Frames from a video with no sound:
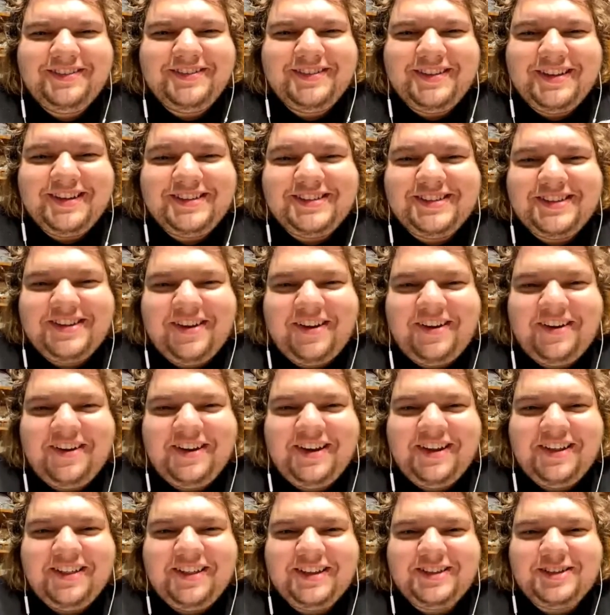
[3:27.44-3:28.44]
That's not
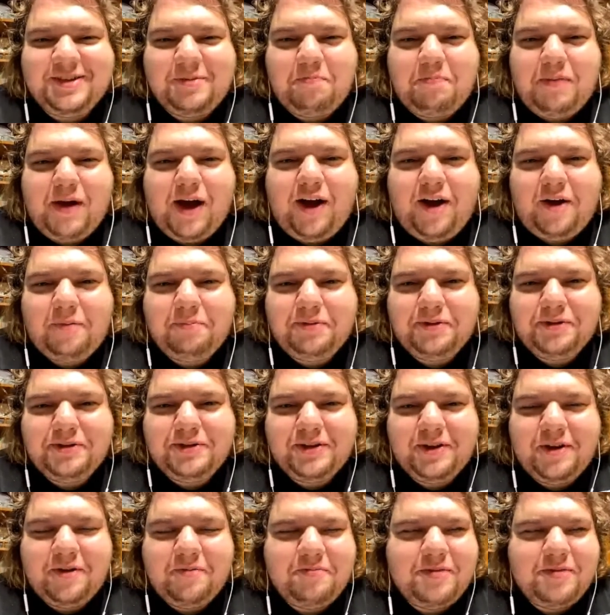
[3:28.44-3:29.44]
it. That's a pop or
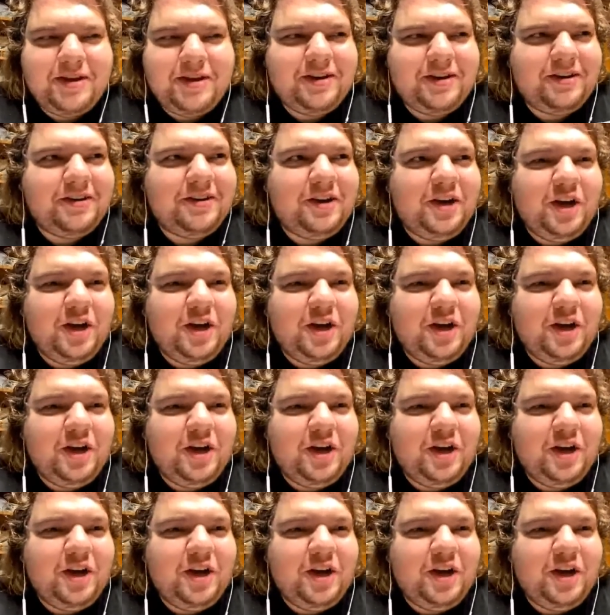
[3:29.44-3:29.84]
something, isn't it?